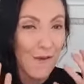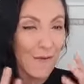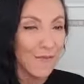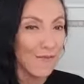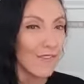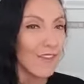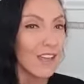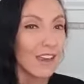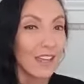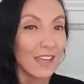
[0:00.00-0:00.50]

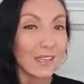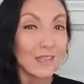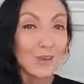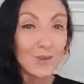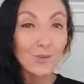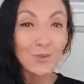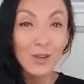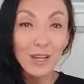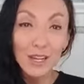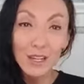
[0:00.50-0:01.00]
feeling. So
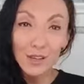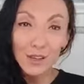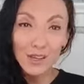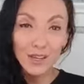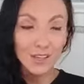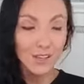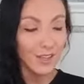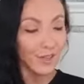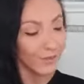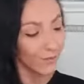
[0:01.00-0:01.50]
really
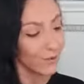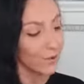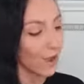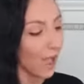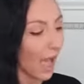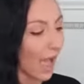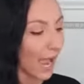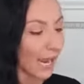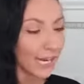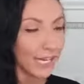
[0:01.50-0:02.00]
good if you're
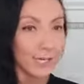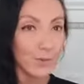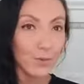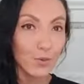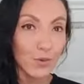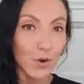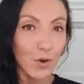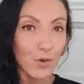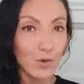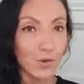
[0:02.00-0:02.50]
acne
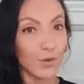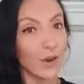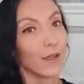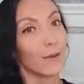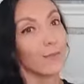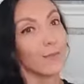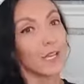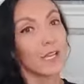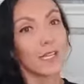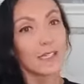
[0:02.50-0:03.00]
prone, right?
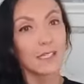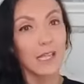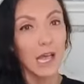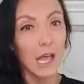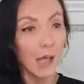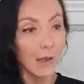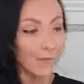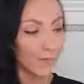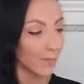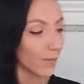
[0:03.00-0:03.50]
Because
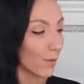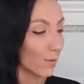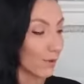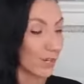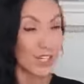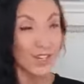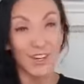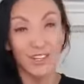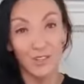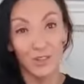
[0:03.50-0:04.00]
a
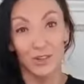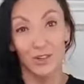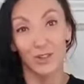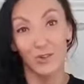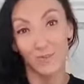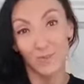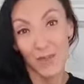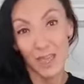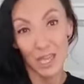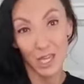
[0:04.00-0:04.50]
moisturizer could
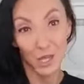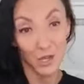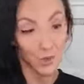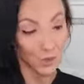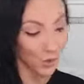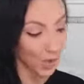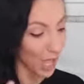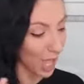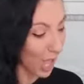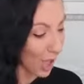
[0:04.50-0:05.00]
make you
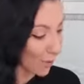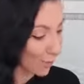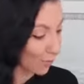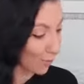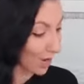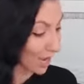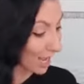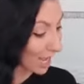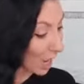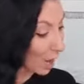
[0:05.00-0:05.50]

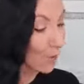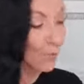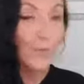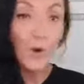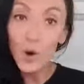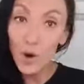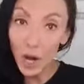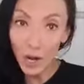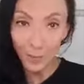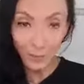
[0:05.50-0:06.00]
break out
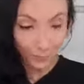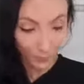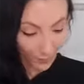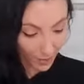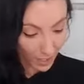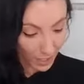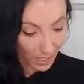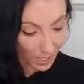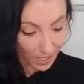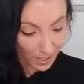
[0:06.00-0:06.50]
more.
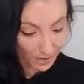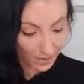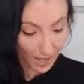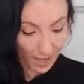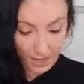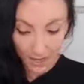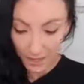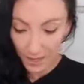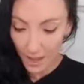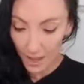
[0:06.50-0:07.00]

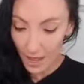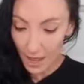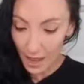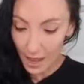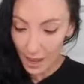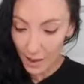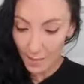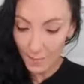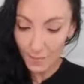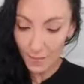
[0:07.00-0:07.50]
Then
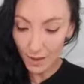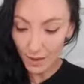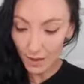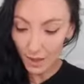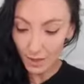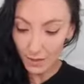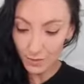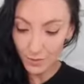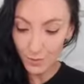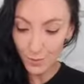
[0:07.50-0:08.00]

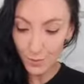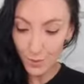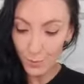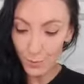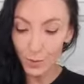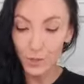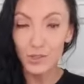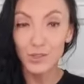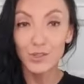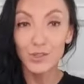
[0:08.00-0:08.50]
super
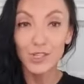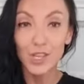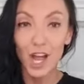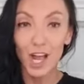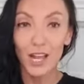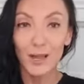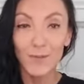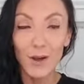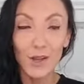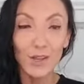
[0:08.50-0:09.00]
important to
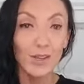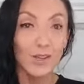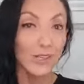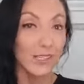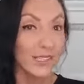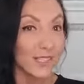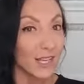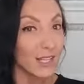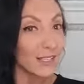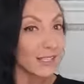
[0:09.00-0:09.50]
talk about your
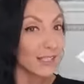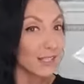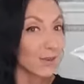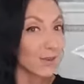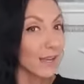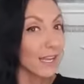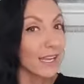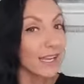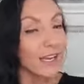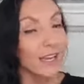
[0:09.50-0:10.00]

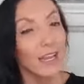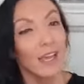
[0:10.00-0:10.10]
sunscreen,